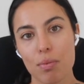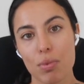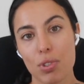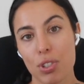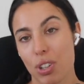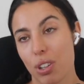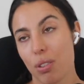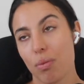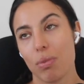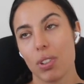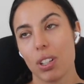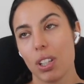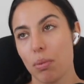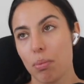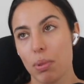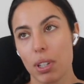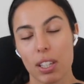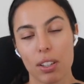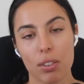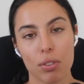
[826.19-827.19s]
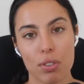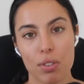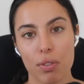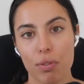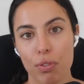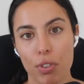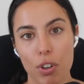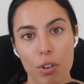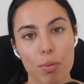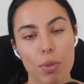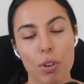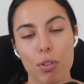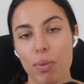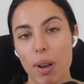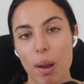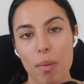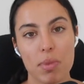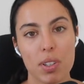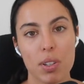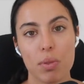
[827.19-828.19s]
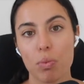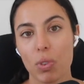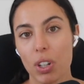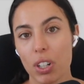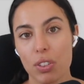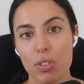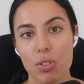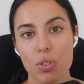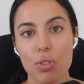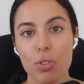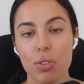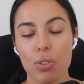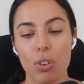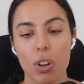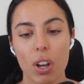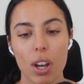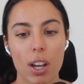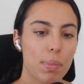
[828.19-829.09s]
which can really be guilt and FOMO wrapped in one too,